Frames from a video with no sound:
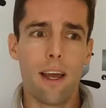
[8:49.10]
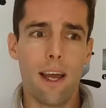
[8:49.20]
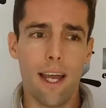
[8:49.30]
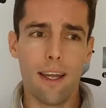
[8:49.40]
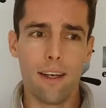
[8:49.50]

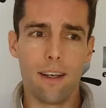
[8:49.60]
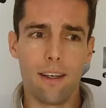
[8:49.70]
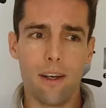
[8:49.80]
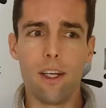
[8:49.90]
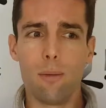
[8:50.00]
And
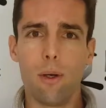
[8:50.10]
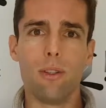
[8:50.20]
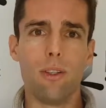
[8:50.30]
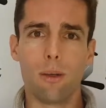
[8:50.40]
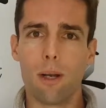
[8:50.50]
the only
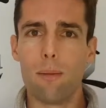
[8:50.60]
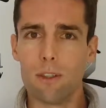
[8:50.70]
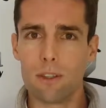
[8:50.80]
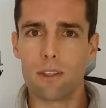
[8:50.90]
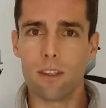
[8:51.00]
person you can blame is
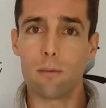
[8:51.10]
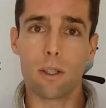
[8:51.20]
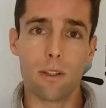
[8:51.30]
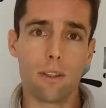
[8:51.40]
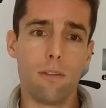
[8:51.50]
yourself,
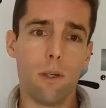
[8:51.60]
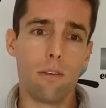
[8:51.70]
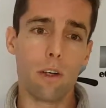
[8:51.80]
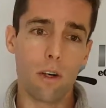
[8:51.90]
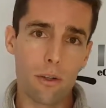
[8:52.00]
because if you
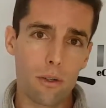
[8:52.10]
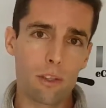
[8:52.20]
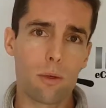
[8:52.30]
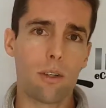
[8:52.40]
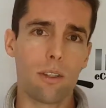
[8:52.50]
haven't gone through this
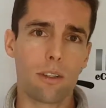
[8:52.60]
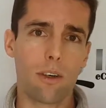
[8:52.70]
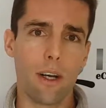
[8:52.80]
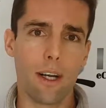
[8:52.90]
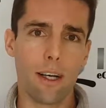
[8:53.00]
process
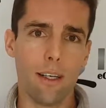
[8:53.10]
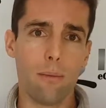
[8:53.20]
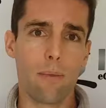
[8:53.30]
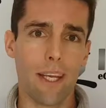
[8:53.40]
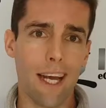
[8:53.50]
correctly
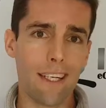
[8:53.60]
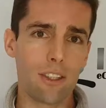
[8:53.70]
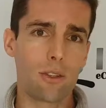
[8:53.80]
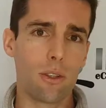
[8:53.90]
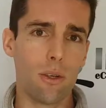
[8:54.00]
and
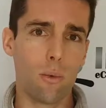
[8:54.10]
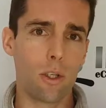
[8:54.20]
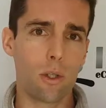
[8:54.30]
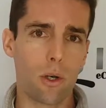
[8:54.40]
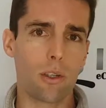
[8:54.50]
understood
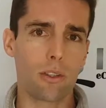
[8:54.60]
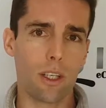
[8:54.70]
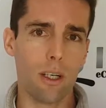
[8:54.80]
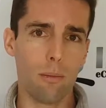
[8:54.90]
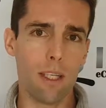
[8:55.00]
what your costs are
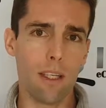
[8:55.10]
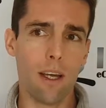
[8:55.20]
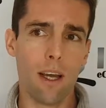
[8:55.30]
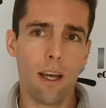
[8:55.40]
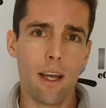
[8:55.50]
going to be,
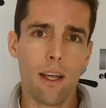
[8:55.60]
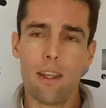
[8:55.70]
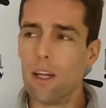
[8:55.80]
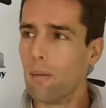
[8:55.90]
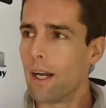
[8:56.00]

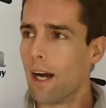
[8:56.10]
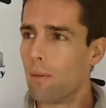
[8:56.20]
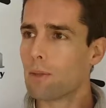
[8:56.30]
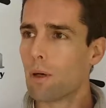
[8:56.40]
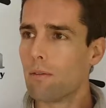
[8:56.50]
then no matter how
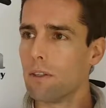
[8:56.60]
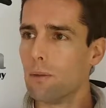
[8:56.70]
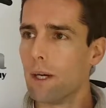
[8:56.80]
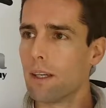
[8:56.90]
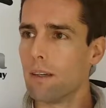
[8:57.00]
much profits you're
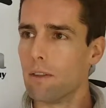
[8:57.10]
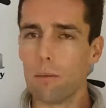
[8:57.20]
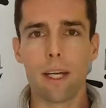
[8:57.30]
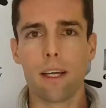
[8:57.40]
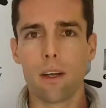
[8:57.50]
making, if you're
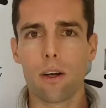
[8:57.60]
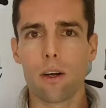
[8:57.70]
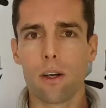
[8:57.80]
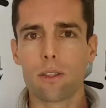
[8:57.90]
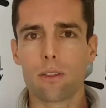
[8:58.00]
making a lot of
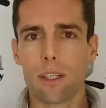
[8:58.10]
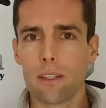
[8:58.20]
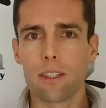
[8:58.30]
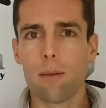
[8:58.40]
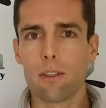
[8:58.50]
costs at the
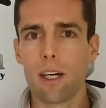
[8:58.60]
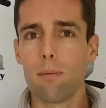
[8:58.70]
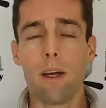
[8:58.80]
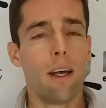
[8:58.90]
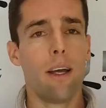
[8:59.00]
same time,
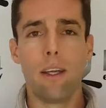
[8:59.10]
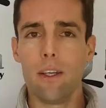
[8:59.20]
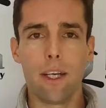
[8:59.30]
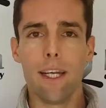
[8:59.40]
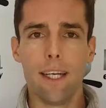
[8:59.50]

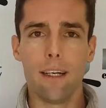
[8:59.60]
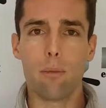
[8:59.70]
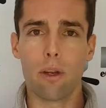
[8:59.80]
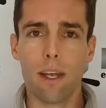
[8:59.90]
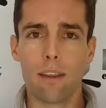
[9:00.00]
you can end up
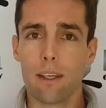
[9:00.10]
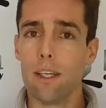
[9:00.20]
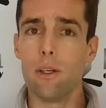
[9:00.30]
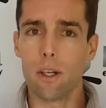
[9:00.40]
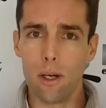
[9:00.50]
with nothing
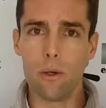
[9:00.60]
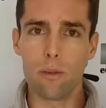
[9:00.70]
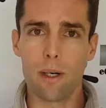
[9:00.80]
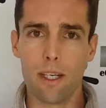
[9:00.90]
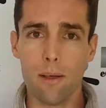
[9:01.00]
and you can lose
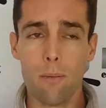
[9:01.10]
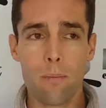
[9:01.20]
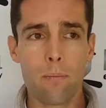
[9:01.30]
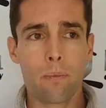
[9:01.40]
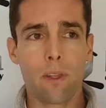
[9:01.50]
money.
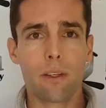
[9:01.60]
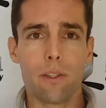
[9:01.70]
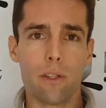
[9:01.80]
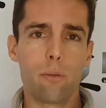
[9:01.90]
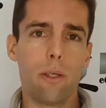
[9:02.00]
So
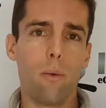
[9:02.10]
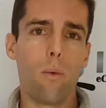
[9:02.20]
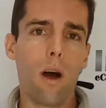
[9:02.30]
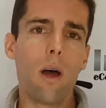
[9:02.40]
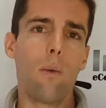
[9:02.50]
just be
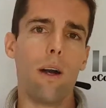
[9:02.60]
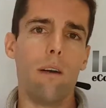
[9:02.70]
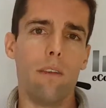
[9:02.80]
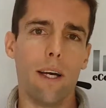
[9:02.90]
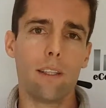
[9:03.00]
well aware
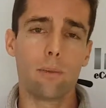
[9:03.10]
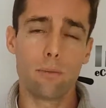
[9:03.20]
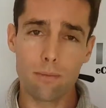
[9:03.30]
of that.